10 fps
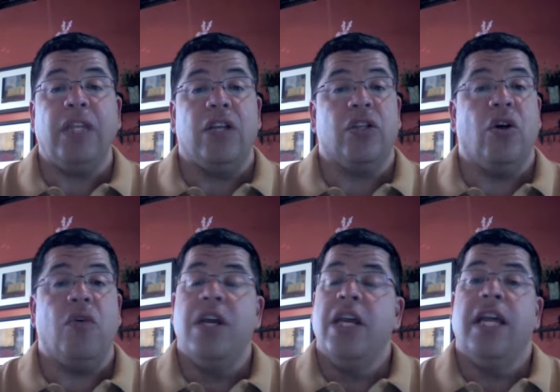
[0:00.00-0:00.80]

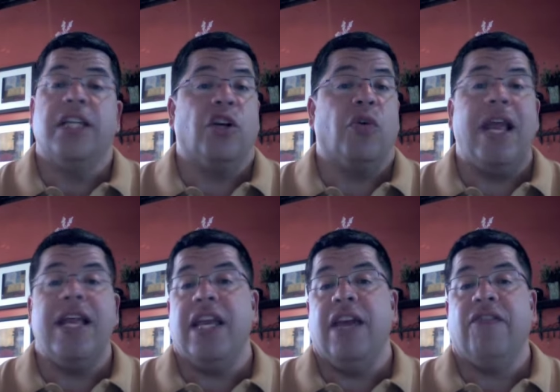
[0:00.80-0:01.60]
so it's a
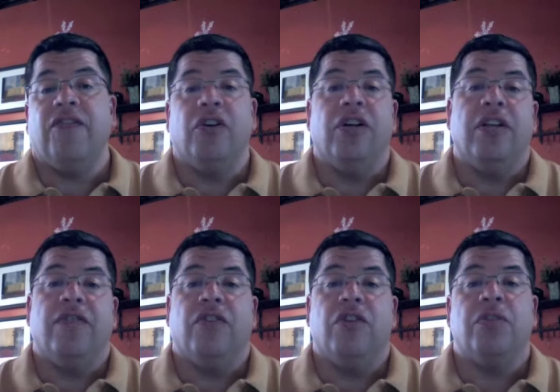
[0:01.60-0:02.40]
great gift for,
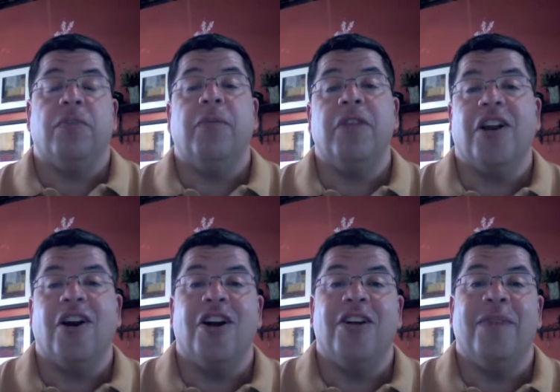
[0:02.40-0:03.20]
for those people that are
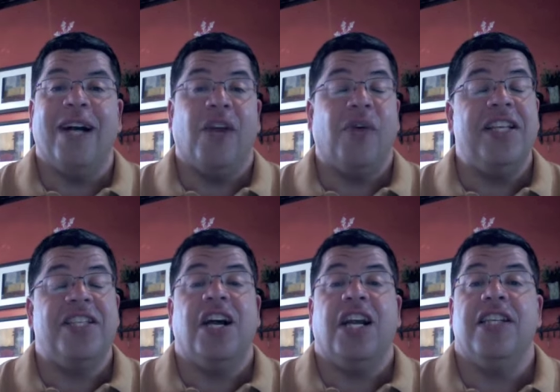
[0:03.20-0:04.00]
hard to buy, great
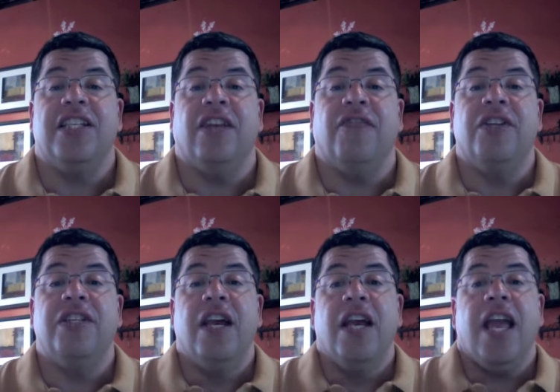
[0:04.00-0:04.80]
stocking
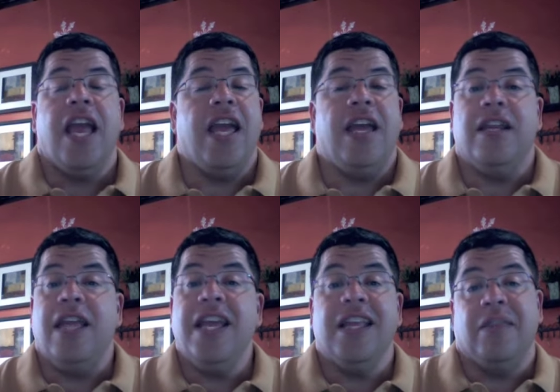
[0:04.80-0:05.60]
stuffers, and
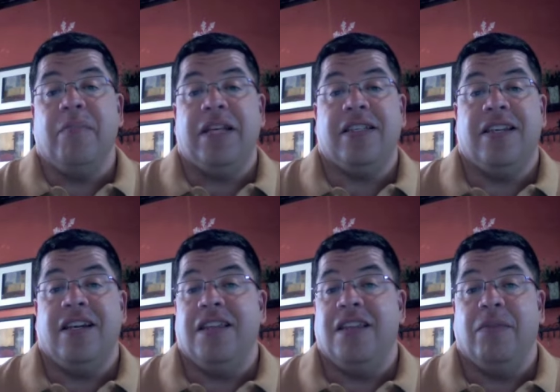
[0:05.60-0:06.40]
they get the best
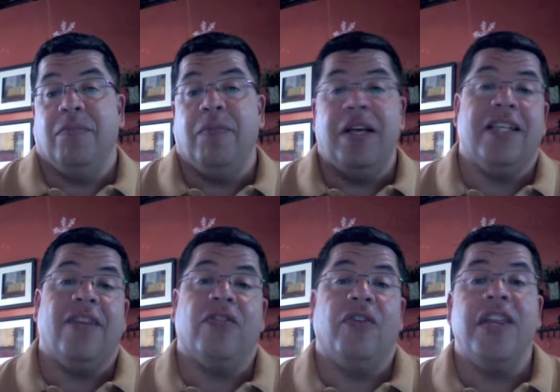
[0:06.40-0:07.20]
uh, the best
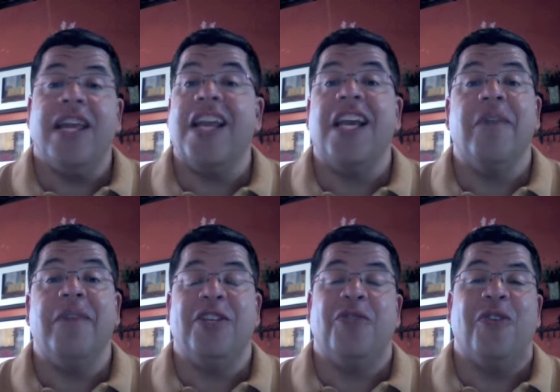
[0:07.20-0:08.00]
gift of all. They can come
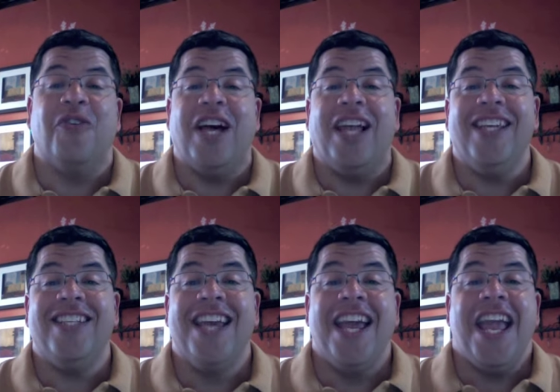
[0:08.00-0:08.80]
into Rovali's
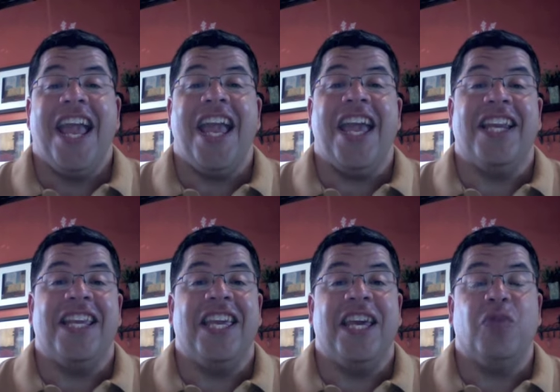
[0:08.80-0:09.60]
Valleys
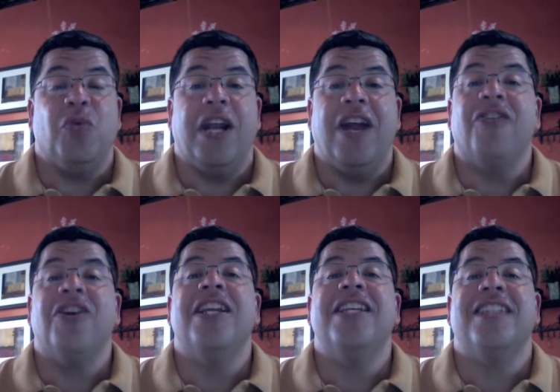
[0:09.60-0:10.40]
and get
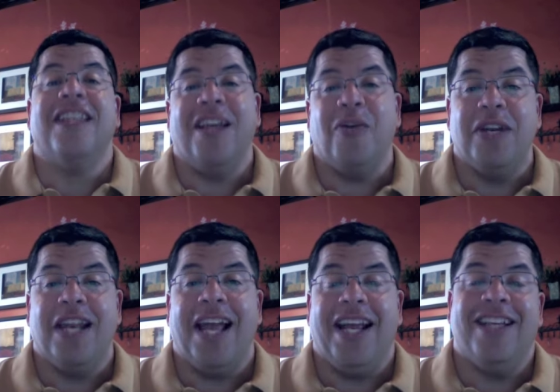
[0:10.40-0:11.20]
whatever it is that they would
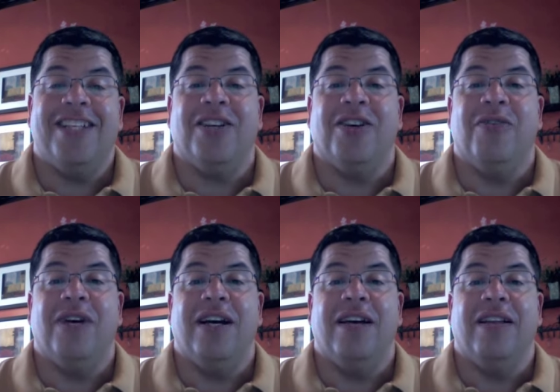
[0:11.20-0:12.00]
like. So
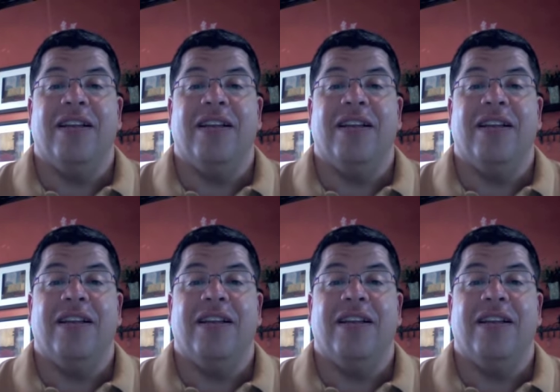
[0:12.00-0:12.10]
uh,